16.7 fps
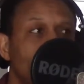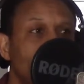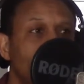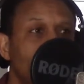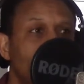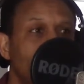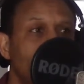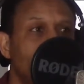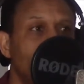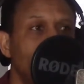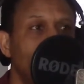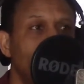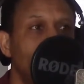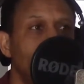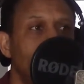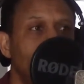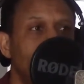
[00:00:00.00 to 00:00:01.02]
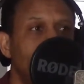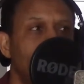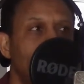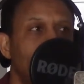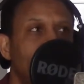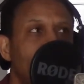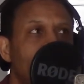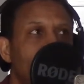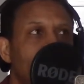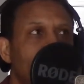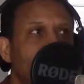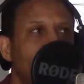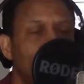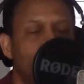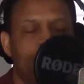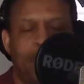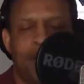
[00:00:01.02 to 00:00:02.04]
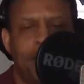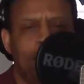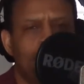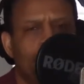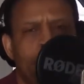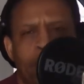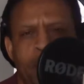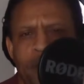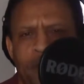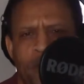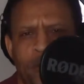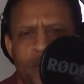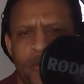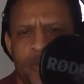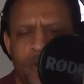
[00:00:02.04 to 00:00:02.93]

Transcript: And it's funny, I'm reading through,